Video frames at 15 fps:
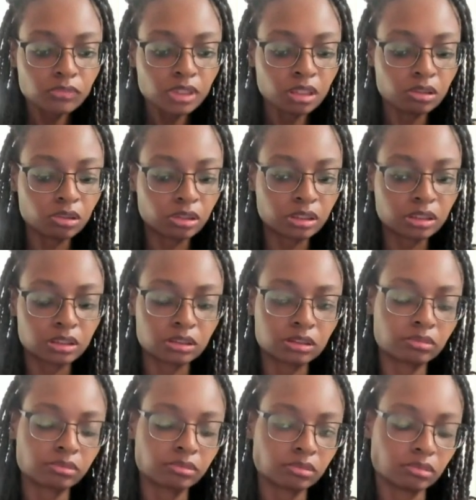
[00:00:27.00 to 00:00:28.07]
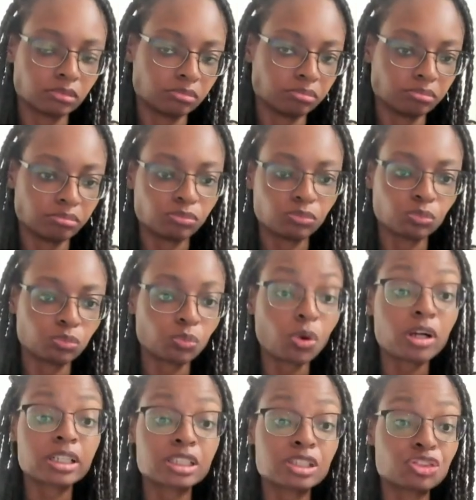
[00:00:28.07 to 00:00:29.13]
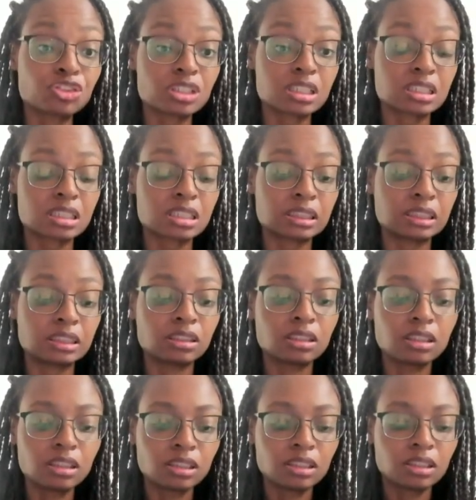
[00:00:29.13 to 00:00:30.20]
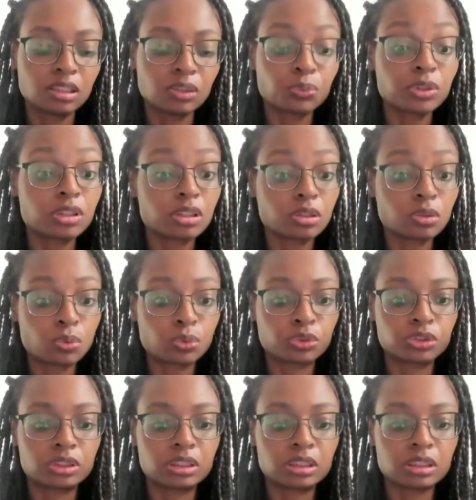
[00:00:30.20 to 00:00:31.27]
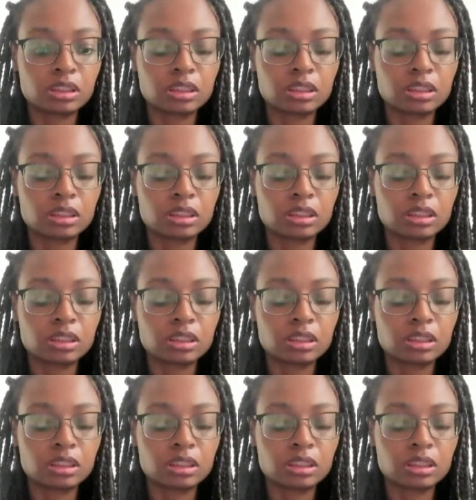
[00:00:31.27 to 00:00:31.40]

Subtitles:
Or walking justly with the Lord.